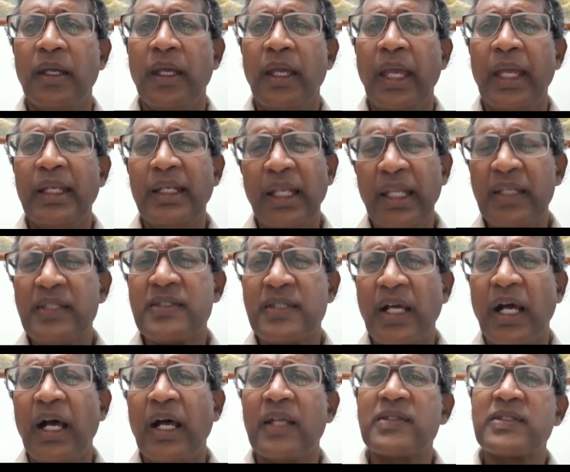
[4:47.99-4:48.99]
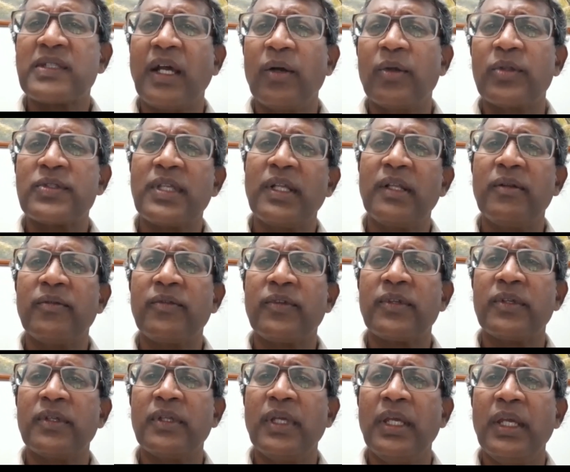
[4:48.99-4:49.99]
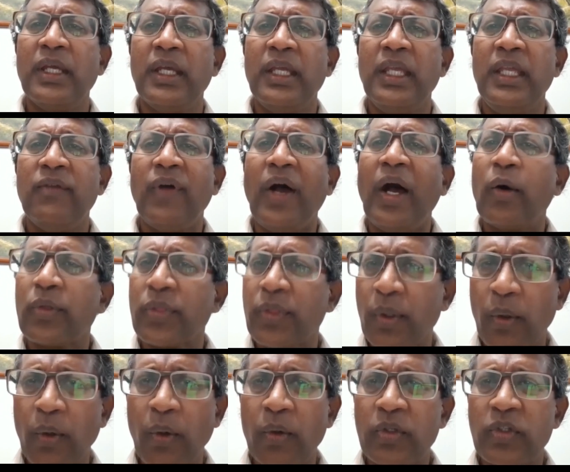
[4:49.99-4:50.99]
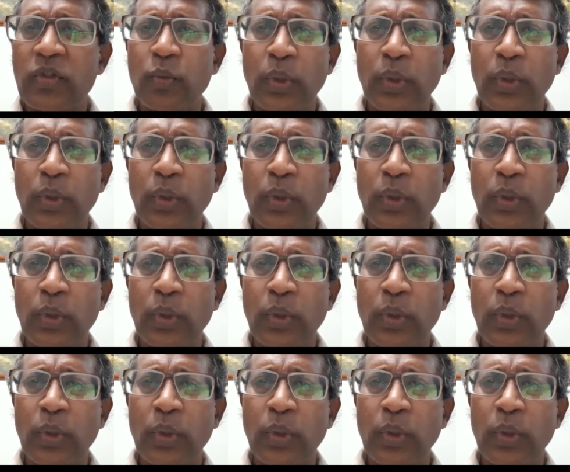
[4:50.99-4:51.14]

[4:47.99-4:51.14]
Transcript: and let's ask ourselves if our thoughts,